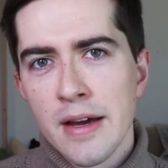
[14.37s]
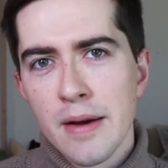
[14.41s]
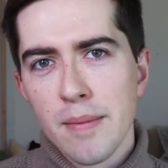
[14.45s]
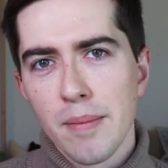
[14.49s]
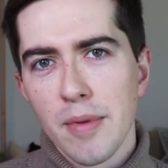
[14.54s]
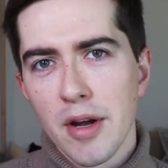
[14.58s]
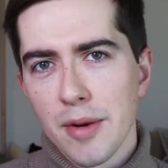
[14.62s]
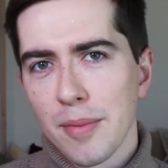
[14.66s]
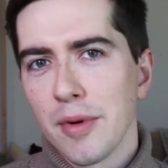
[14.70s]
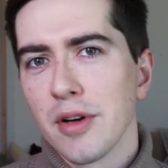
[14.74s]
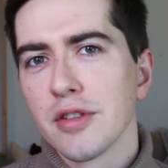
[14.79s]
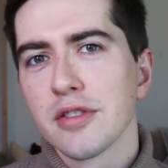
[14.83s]

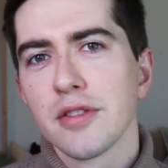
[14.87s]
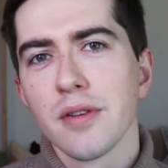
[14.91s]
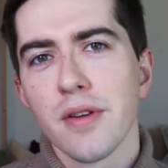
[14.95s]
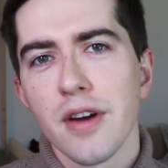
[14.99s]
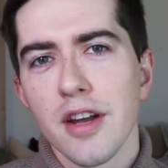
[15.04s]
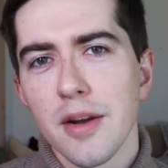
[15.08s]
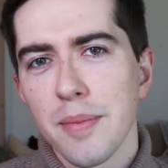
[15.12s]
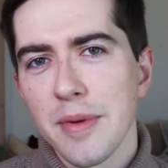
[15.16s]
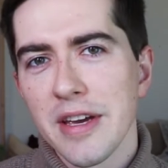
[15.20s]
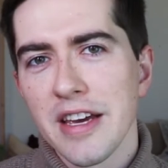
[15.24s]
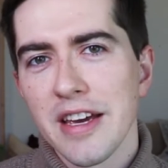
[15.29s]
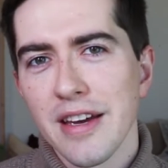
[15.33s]
but I'm also going
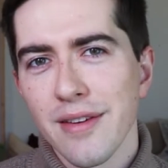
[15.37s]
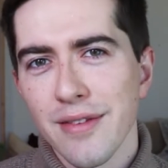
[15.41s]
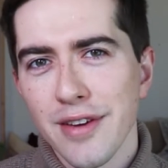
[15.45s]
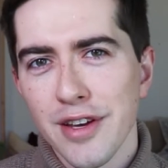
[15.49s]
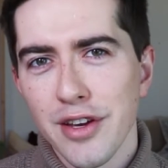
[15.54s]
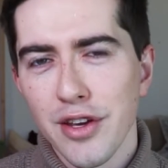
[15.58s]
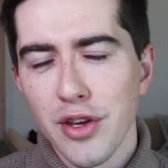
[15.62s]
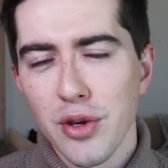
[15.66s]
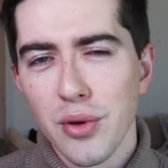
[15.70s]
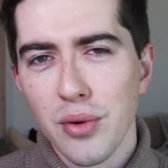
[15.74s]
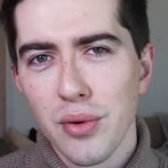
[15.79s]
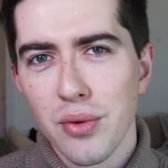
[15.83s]
to be
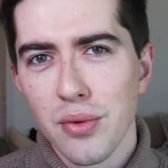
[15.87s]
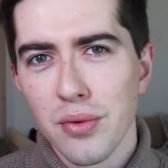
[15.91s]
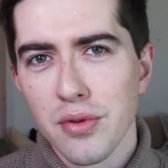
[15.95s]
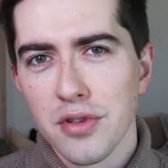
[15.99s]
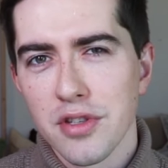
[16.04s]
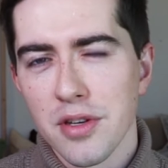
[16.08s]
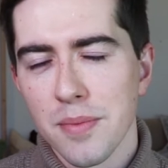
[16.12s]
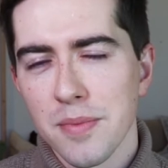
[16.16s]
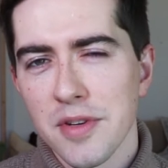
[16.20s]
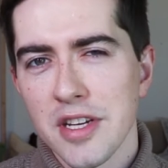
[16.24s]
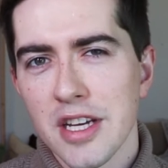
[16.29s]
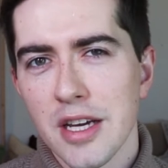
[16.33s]
giving you
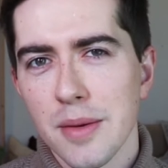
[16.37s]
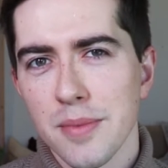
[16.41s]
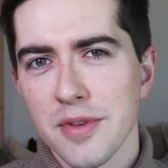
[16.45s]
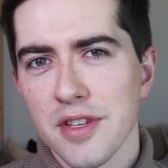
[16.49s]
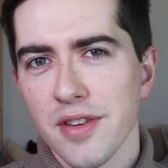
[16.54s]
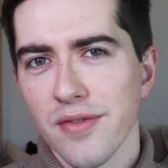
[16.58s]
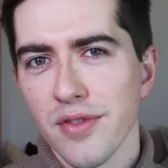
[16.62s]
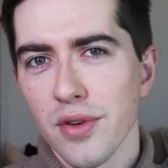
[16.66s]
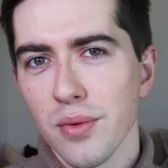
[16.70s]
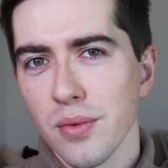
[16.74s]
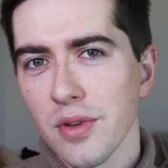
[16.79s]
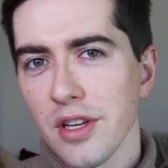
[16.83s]
some tips
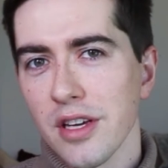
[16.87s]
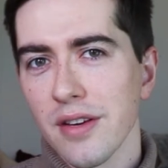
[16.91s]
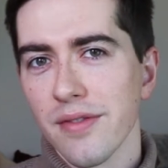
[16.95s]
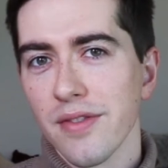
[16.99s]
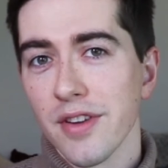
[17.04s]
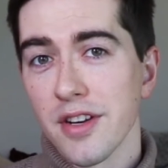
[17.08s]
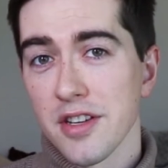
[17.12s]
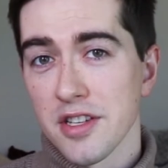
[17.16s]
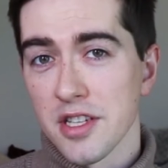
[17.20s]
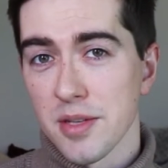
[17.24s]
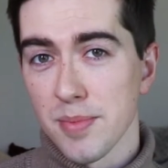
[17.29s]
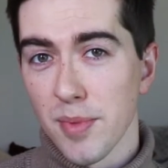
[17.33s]
if you live
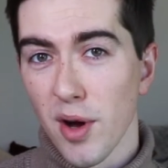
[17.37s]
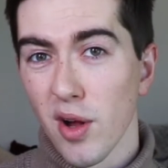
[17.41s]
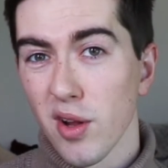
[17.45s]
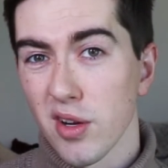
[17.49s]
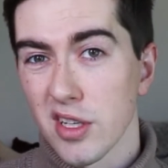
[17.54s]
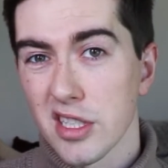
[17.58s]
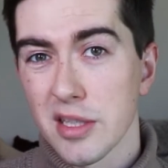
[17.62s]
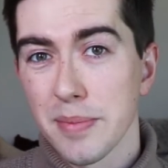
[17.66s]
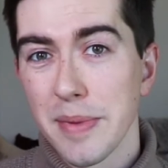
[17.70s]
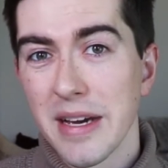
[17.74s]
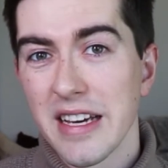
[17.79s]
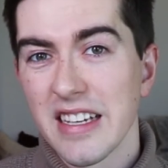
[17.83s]
in a smaller
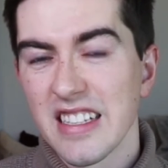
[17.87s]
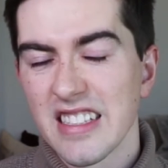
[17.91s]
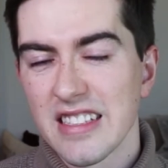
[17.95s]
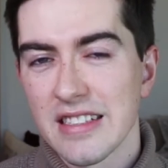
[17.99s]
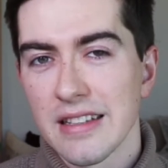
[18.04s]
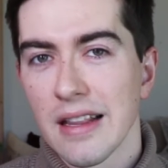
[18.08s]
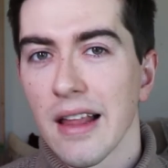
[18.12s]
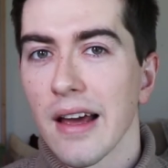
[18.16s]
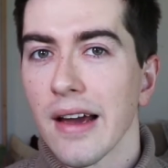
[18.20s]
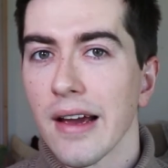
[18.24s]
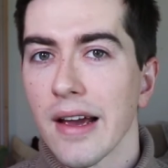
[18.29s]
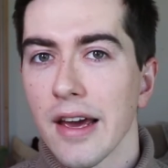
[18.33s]
space
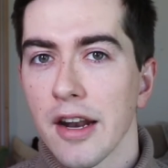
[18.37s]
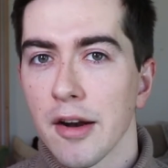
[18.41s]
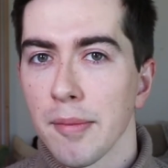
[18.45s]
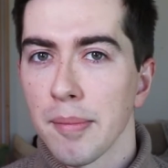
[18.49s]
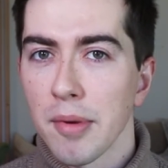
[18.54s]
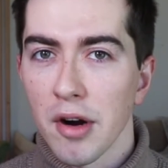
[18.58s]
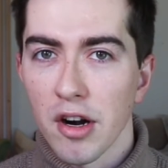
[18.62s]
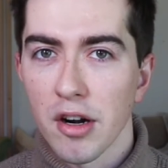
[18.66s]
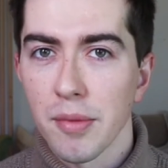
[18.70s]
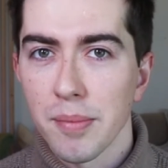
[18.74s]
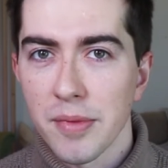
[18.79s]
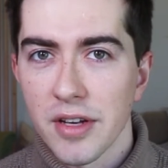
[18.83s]
like an
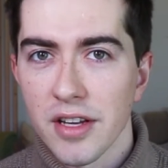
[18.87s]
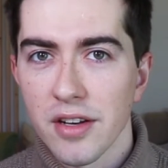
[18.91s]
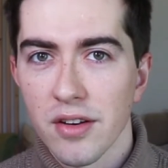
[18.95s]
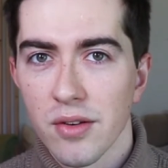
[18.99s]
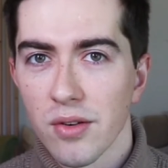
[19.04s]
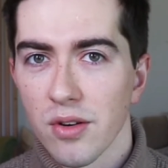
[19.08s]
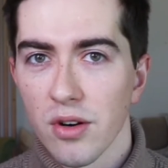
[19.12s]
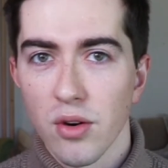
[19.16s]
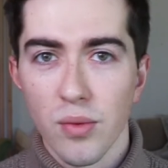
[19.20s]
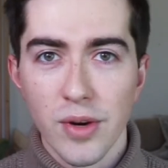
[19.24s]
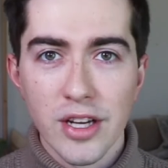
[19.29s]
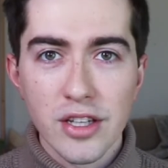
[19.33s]
apartment
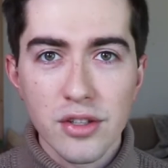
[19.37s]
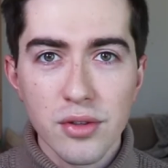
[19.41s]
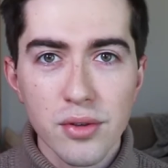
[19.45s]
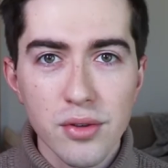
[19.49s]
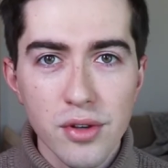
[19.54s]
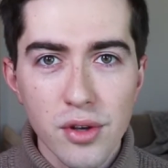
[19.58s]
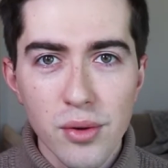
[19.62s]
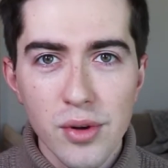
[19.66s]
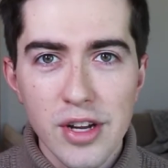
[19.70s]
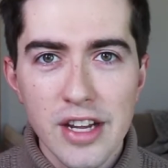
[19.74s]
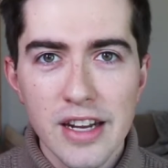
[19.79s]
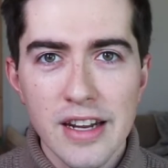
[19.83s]
or a rental
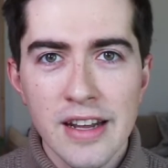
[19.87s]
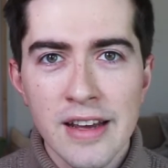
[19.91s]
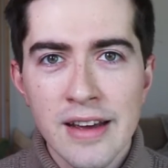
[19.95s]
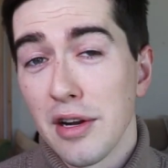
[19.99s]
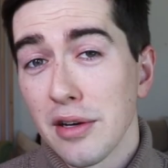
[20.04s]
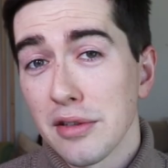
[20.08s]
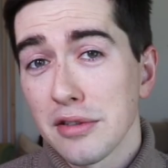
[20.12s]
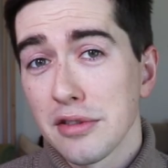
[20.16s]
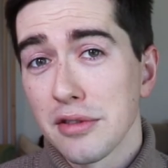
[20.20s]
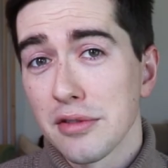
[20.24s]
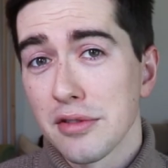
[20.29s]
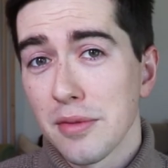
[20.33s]
unit, and
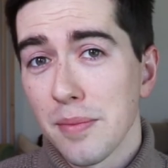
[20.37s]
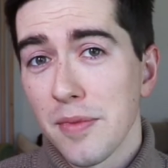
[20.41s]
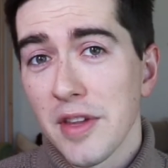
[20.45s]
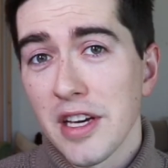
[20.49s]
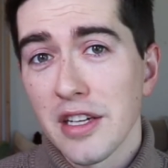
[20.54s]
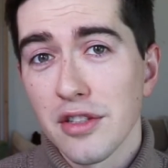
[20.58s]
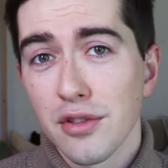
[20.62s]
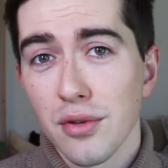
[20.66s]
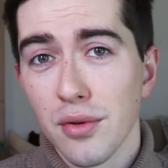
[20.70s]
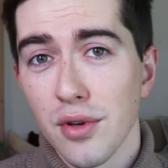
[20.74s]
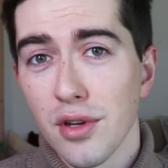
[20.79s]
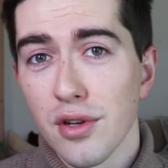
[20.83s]
also some
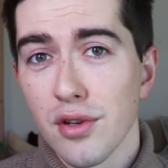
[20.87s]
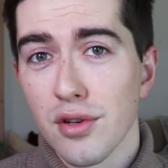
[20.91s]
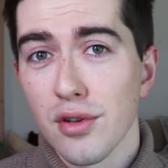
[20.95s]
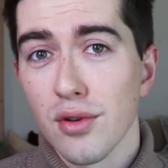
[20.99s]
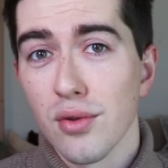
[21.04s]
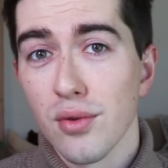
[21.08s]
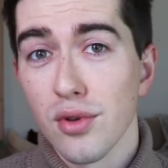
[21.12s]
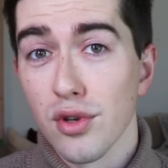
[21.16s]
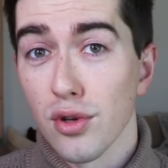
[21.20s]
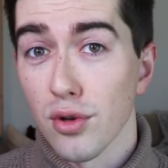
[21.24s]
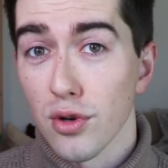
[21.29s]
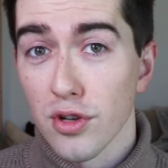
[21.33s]
things you can
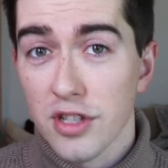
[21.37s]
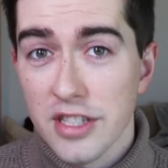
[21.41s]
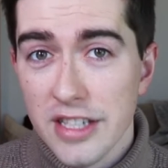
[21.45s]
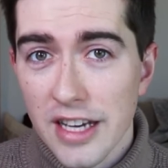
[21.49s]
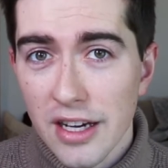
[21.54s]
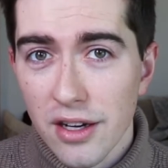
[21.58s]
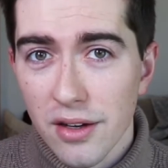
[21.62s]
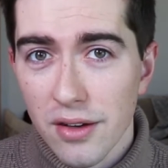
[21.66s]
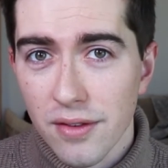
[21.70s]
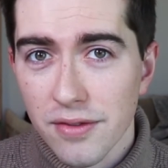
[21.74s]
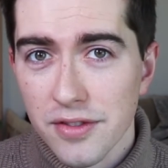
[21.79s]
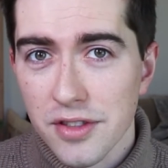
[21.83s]
do
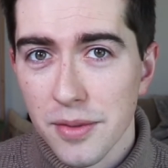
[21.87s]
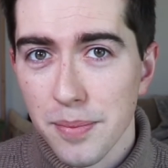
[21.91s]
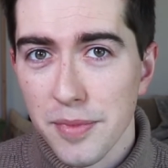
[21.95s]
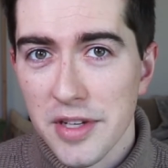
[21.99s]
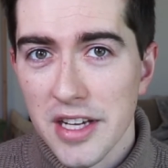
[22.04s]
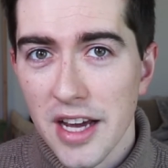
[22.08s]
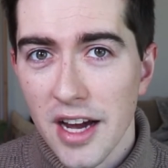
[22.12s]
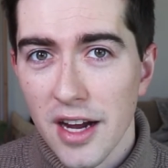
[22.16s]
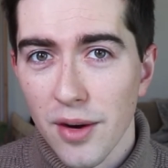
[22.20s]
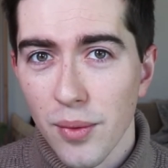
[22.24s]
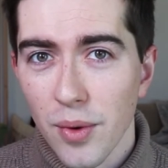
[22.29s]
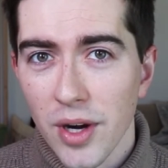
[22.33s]
yourself, some
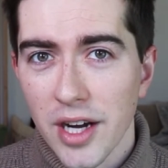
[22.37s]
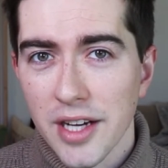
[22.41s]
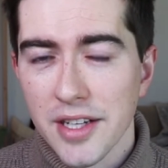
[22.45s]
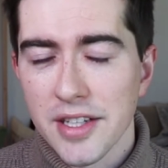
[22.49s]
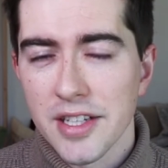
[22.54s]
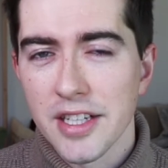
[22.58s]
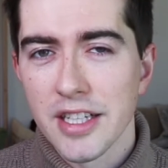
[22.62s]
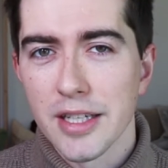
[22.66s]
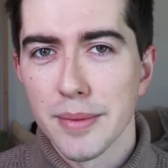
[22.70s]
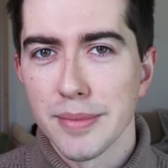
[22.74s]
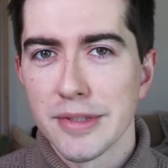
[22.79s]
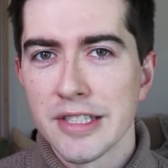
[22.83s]
DIY
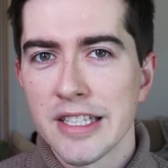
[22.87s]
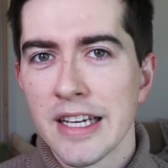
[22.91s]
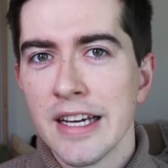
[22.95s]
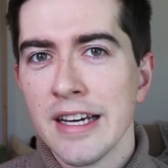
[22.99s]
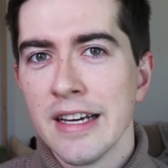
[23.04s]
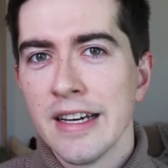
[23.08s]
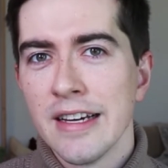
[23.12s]
tips,